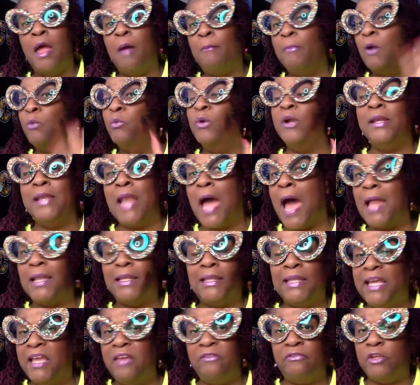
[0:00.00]
But we're not
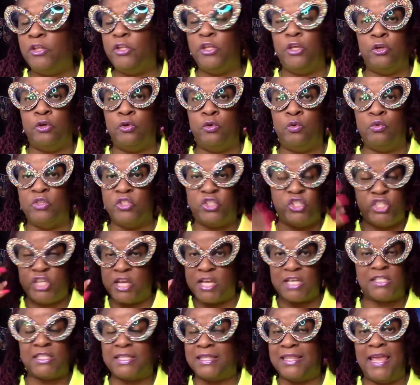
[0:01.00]
leaving you
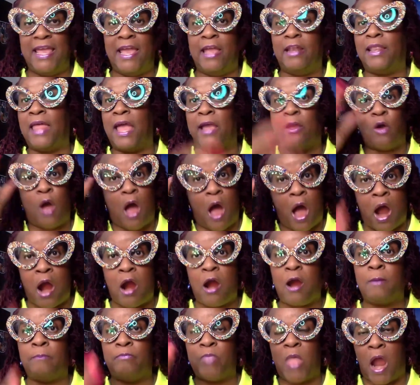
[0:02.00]
just then. Like
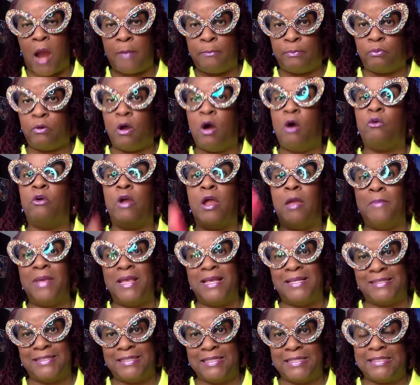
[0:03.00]
our program
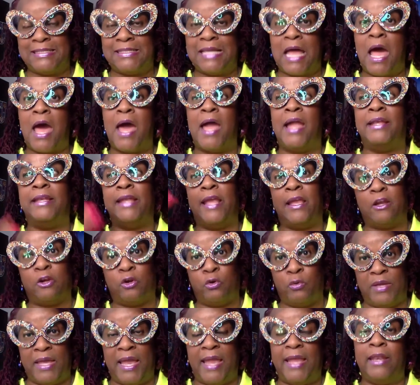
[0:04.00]
is designed and
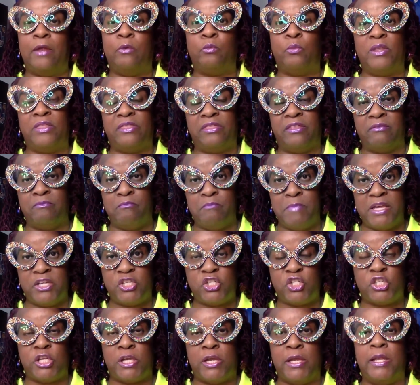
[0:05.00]
created with the
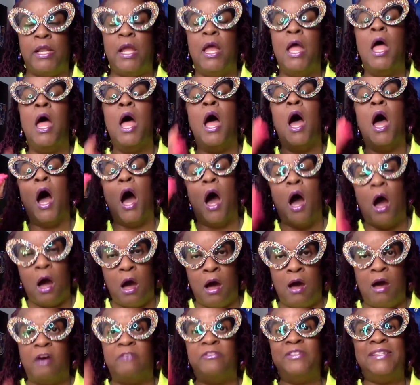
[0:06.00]
mission
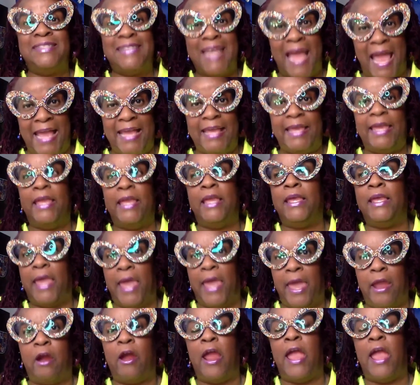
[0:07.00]
of taking
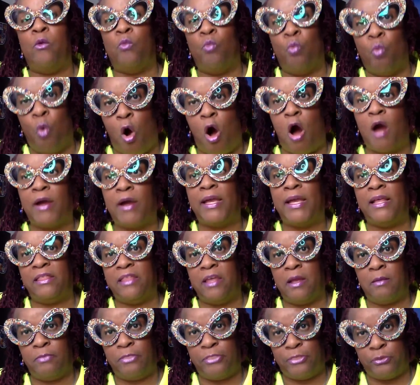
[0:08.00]
care and walking
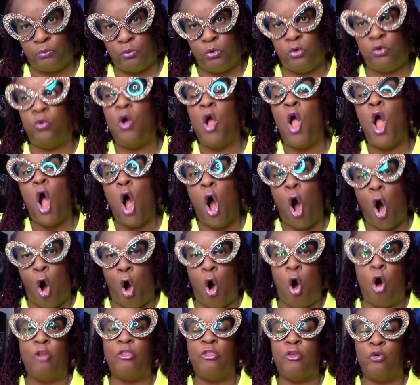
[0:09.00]
them through
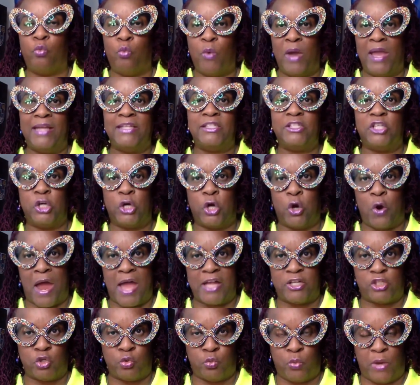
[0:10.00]
all the way to
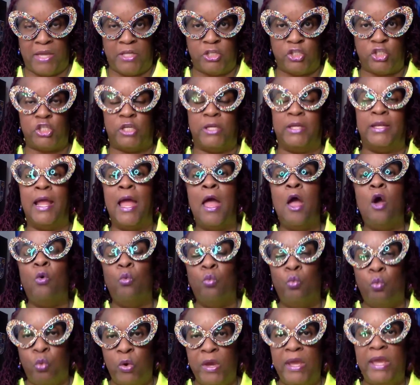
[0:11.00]
graduation.
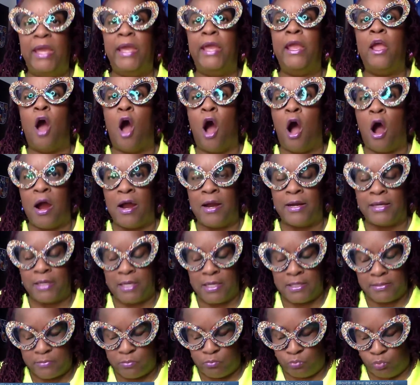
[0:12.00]
We are
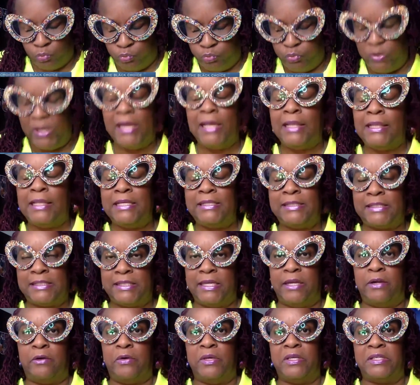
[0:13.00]
really
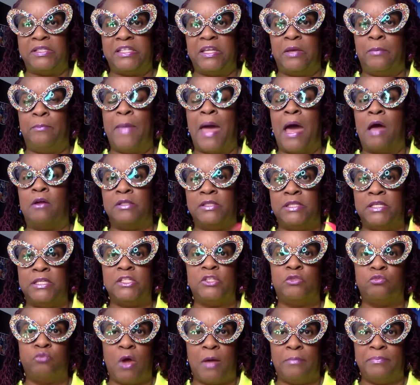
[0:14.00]
serious about
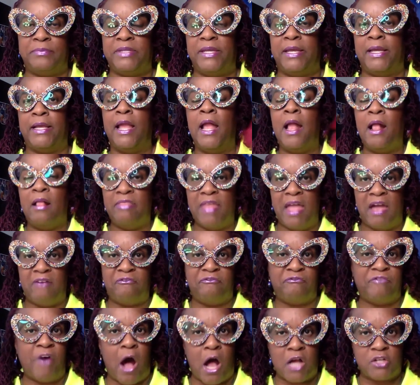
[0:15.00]
disrupting
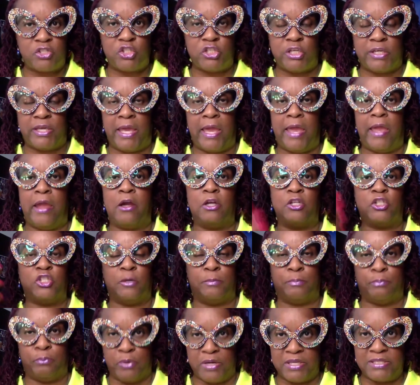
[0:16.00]
that foster care
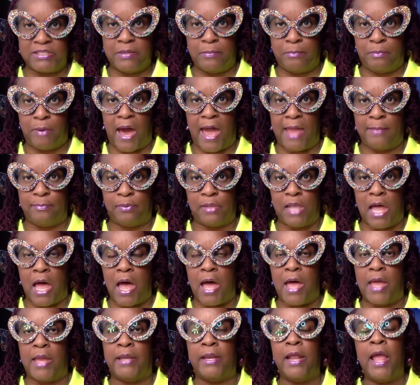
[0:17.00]
to prison
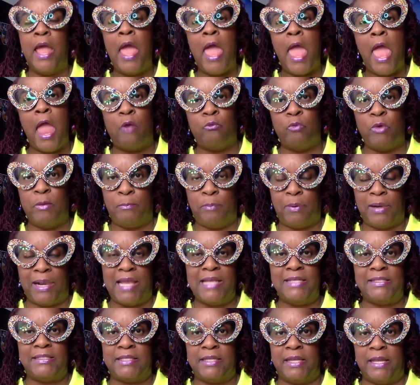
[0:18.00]
pipeline and
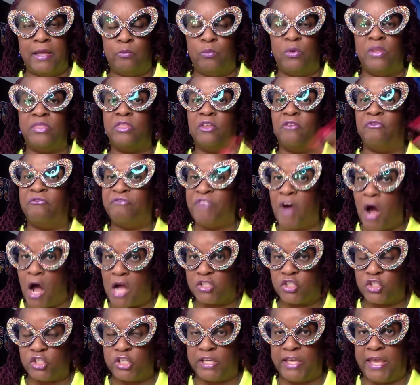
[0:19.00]
replacing it with the
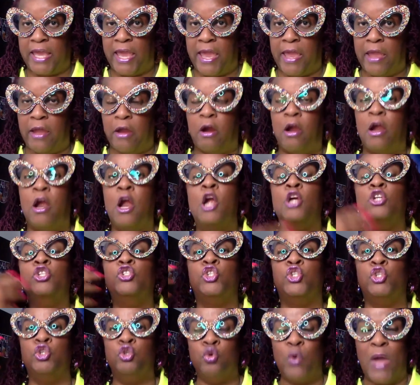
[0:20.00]
foster care
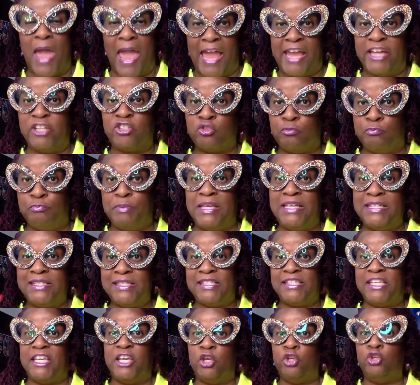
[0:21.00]
to
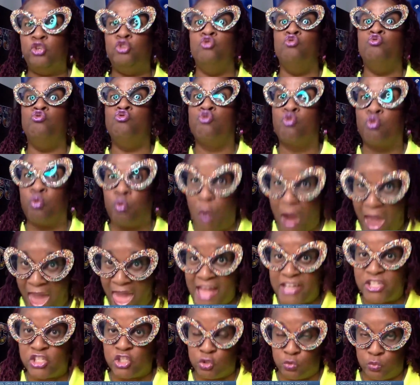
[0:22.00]
HBCU
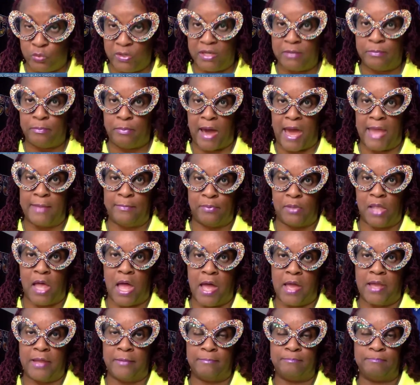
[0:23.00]
graduate
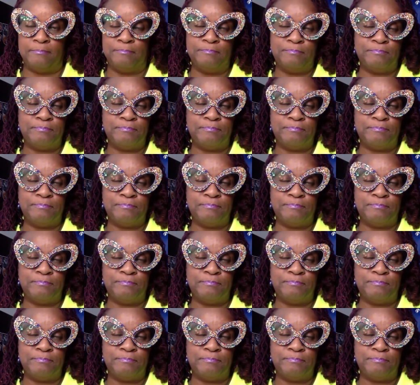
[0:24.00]
pipeline.